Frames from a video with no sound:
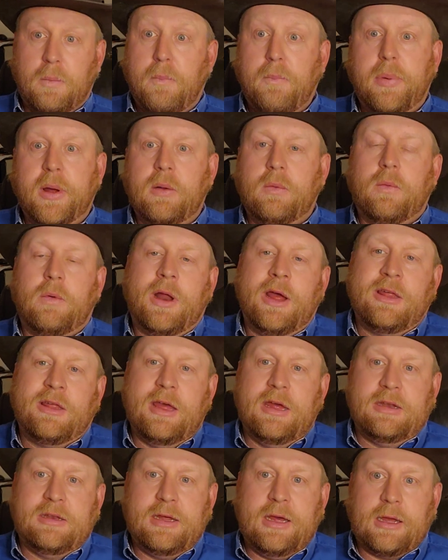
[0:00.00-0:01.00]
But when I say a
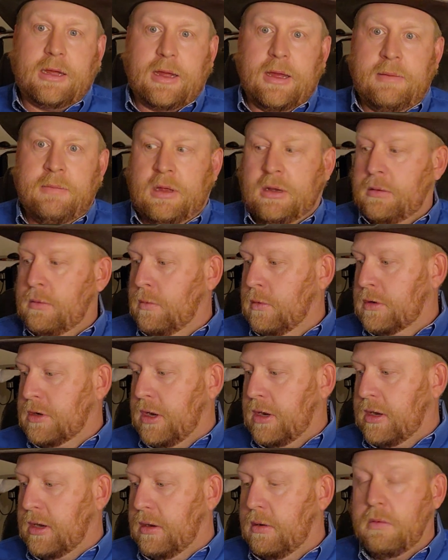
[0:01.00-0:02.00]
tick, I mean we're
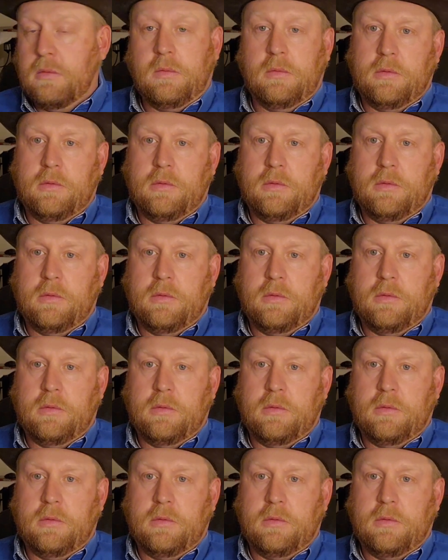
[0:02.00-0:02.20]
talking